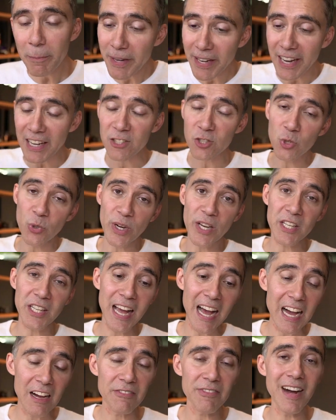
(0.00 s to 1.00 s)
because you can
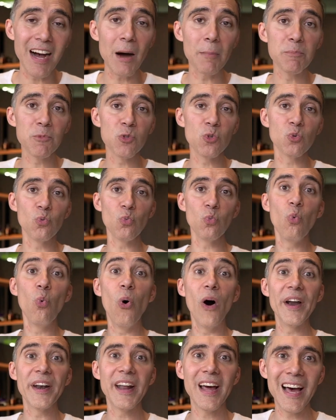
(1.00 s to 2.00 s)
have up to
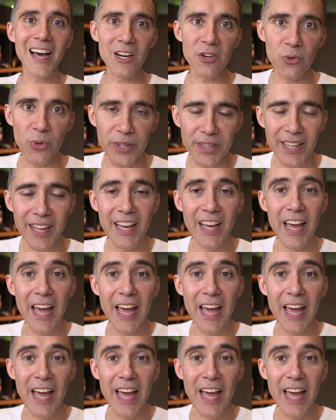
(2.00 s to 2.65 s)
100